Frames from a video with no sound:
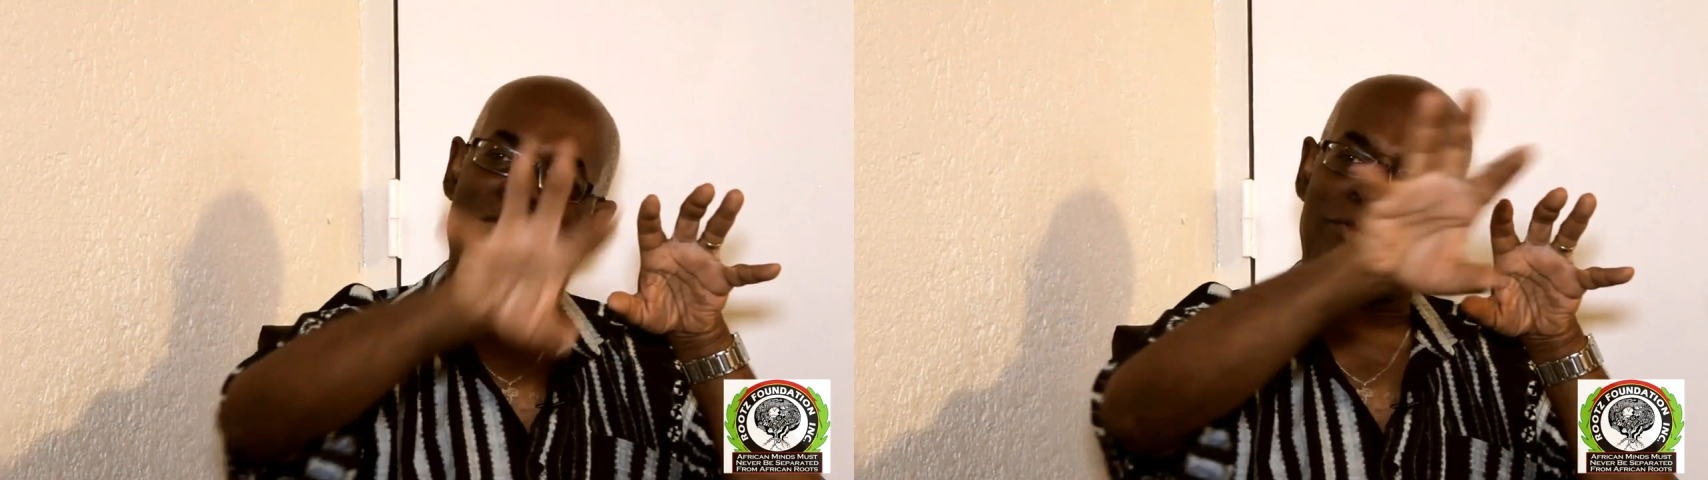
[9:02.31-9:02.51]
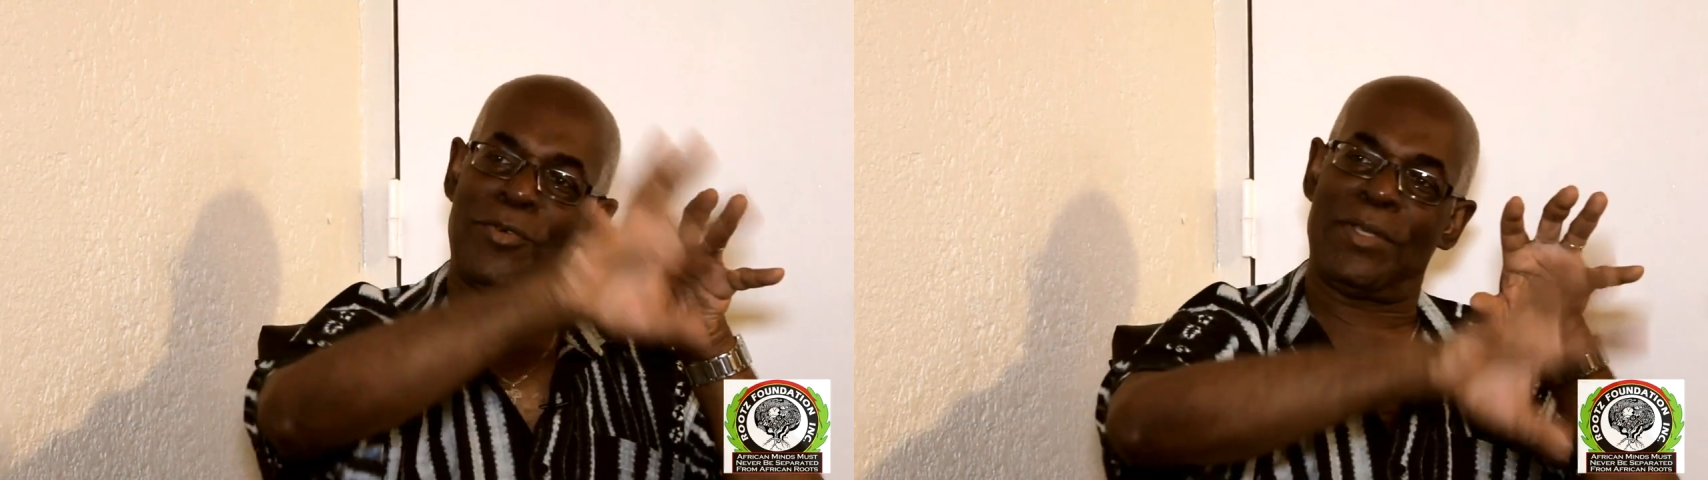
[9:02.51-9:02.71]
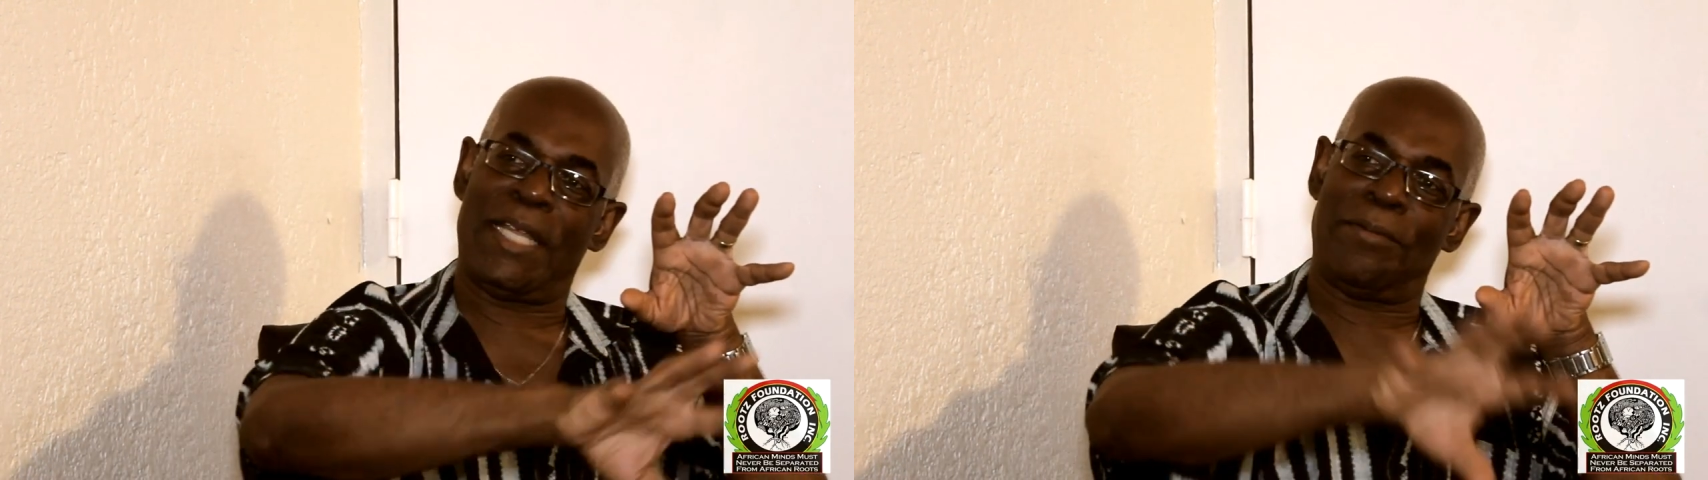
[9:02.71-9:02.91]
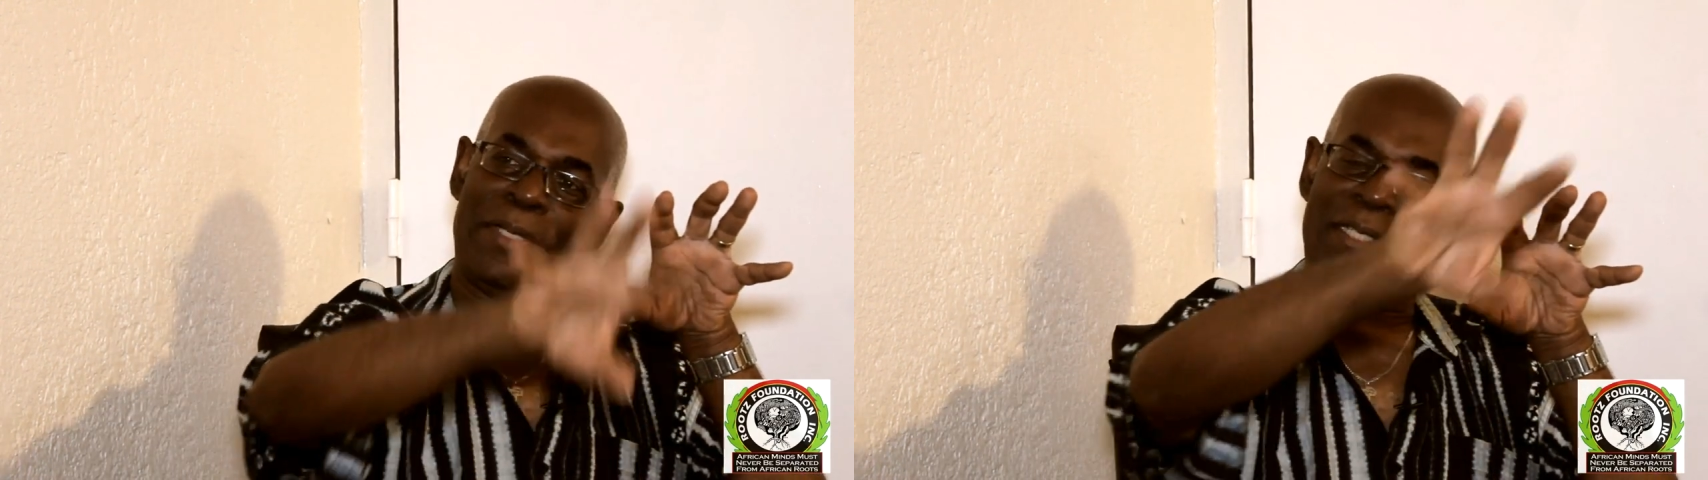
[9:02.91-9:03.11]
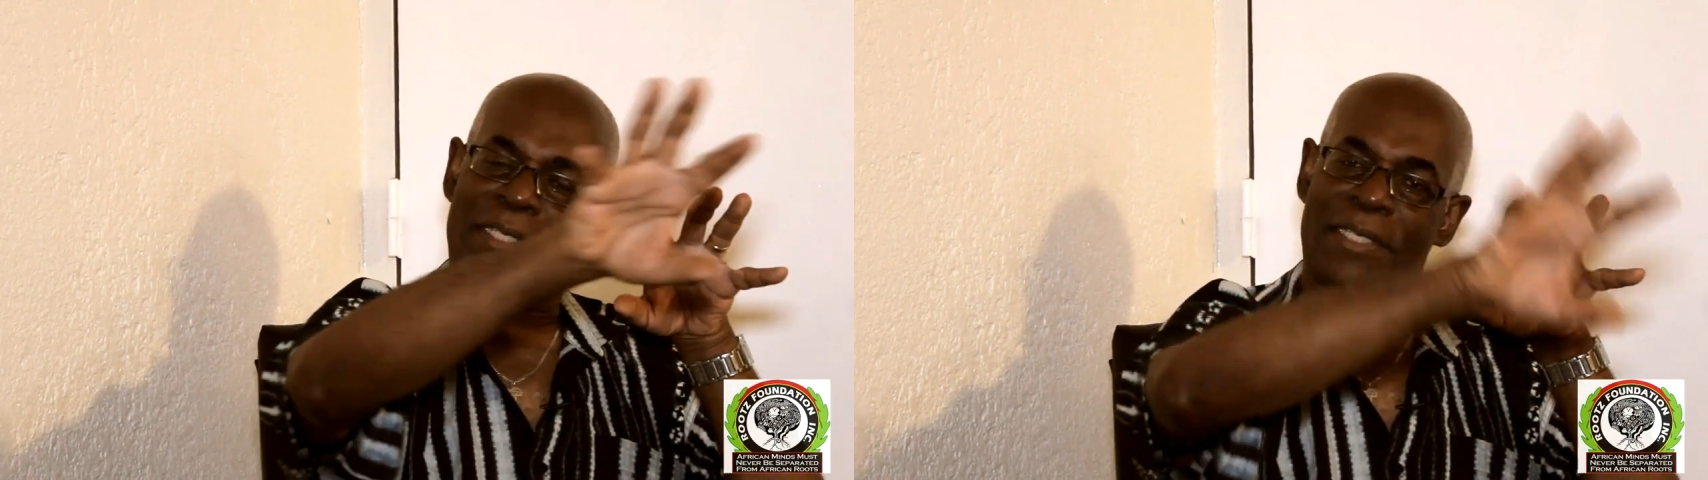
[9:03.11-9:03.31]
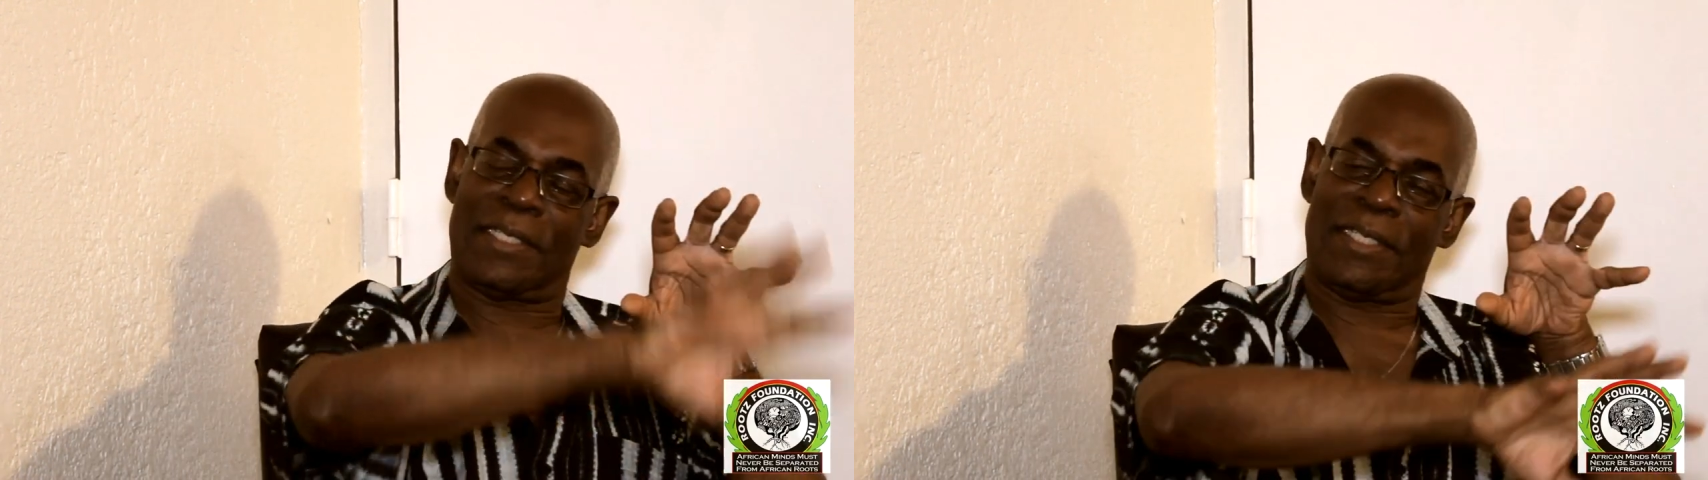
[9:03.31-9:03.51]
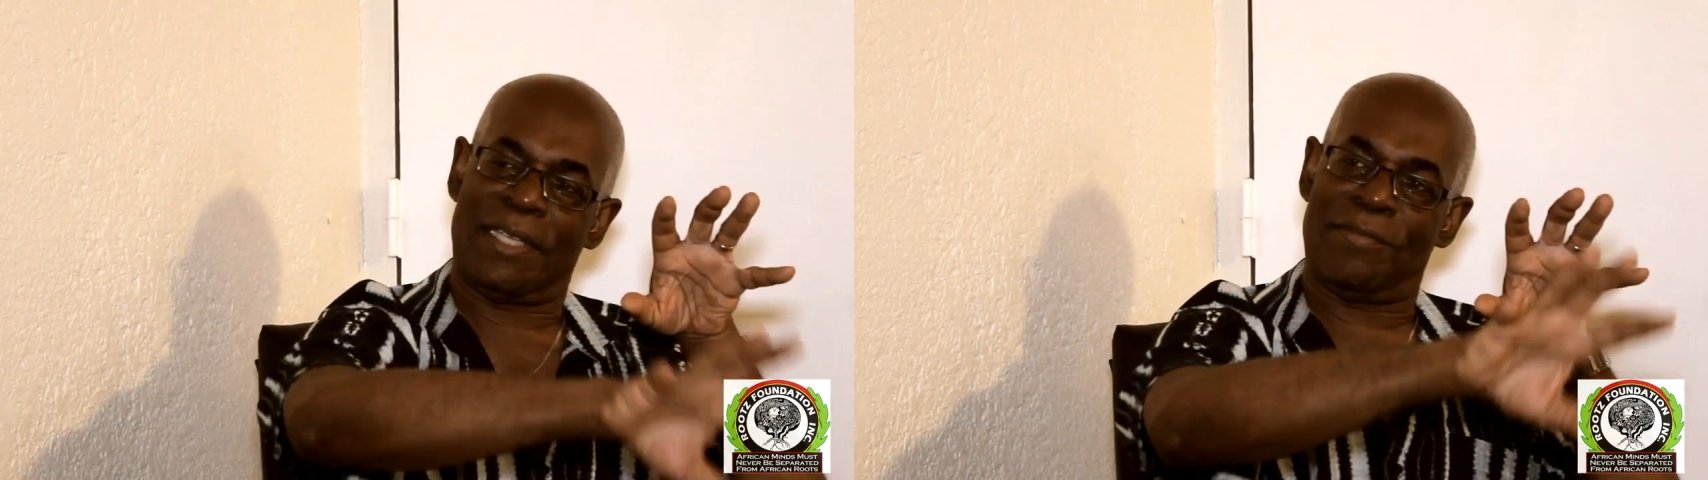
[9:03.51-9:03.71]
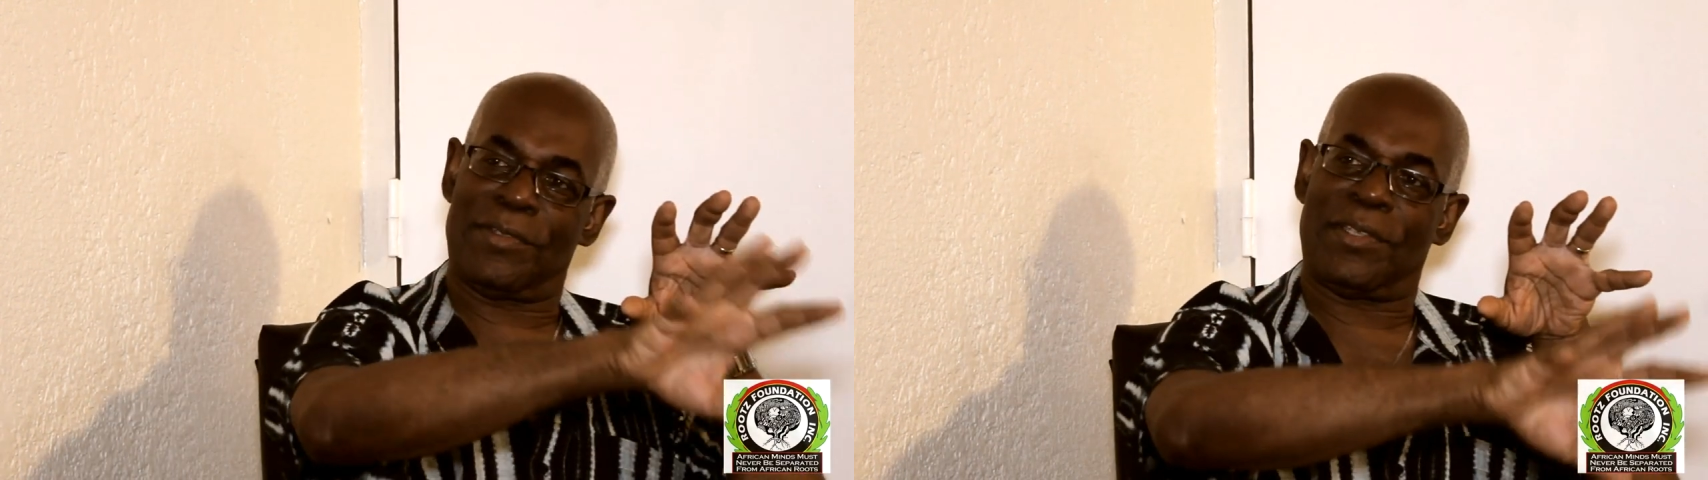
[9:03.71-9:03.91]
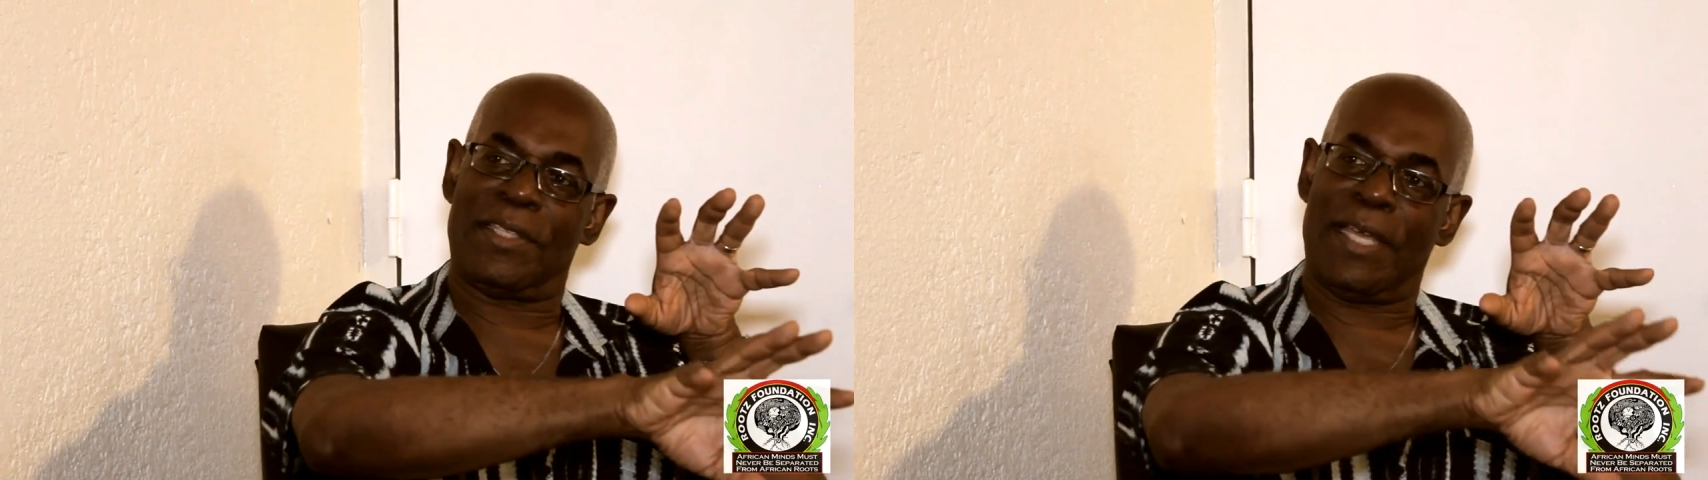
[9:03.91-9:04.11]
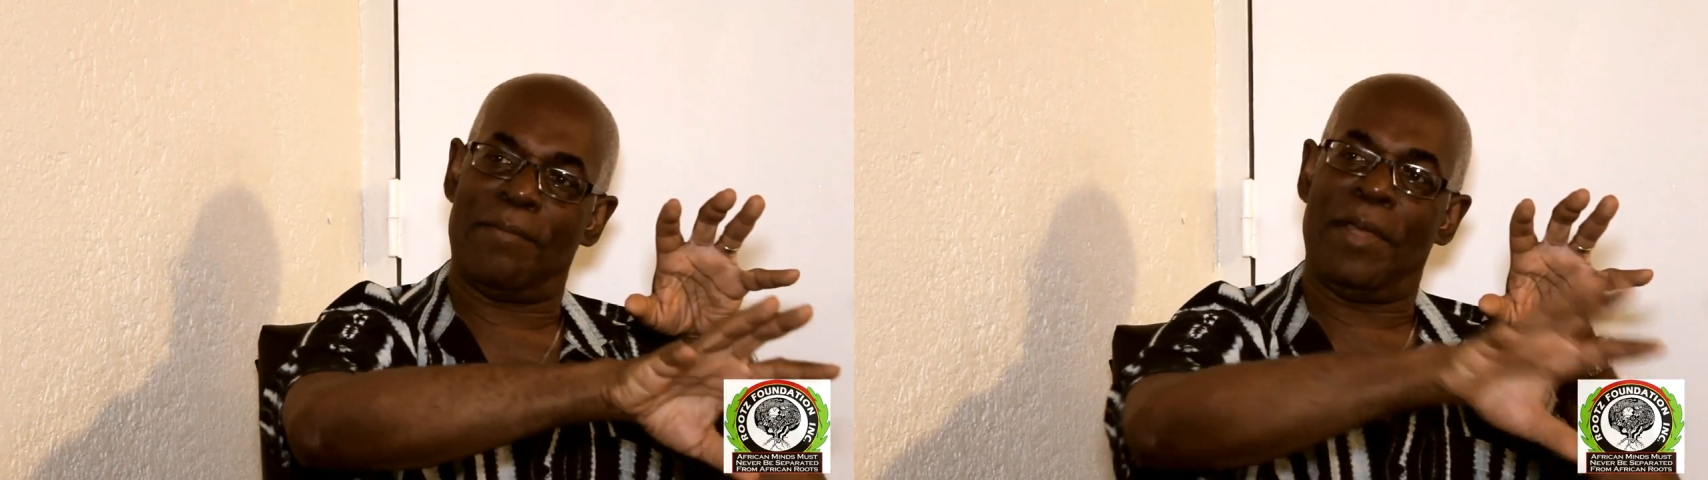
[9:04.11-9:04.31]
the role that was given
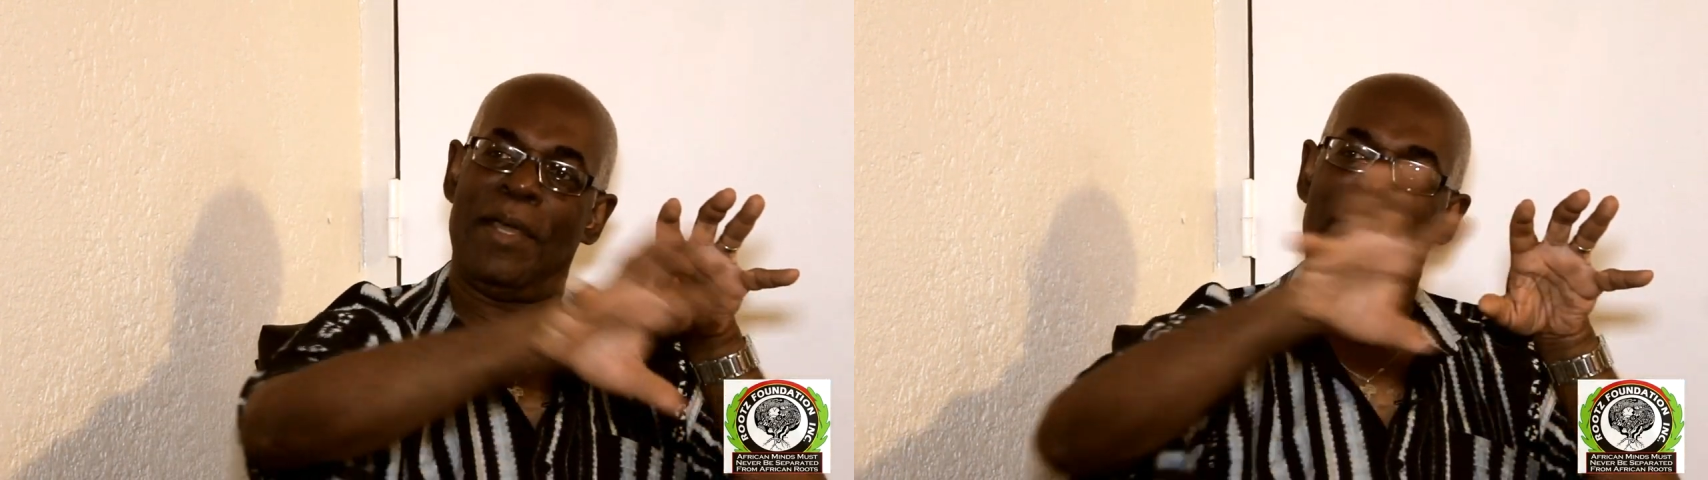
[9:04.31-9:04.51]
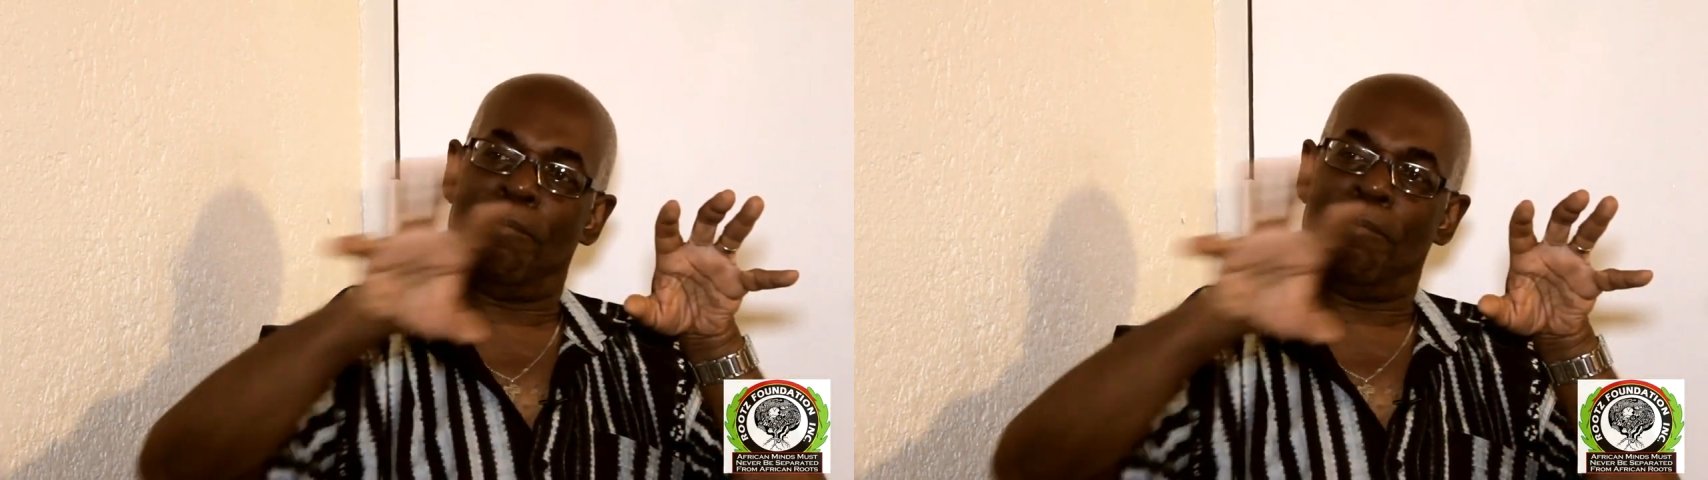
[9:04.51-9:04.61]
to them